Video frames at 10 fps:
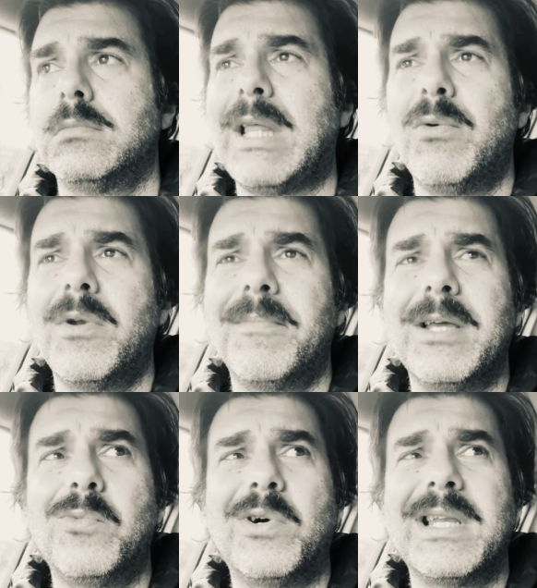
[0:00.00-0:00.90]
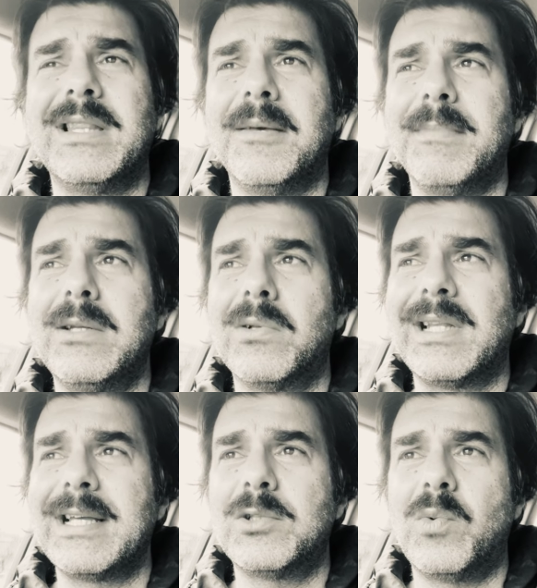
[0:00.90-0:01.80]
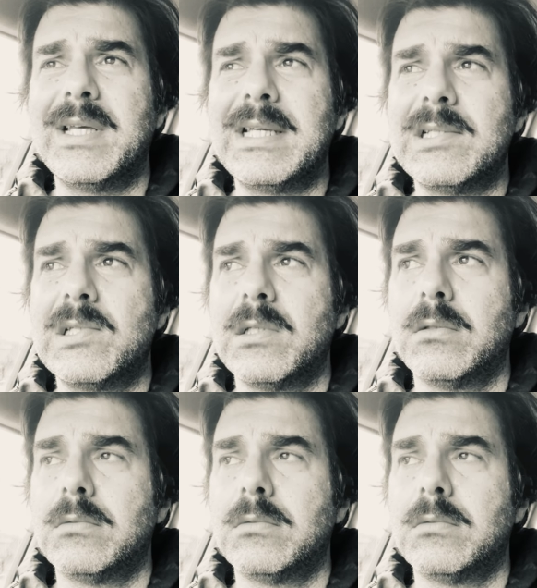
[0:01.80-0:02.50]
they would have been, what, in their mid or late 20s.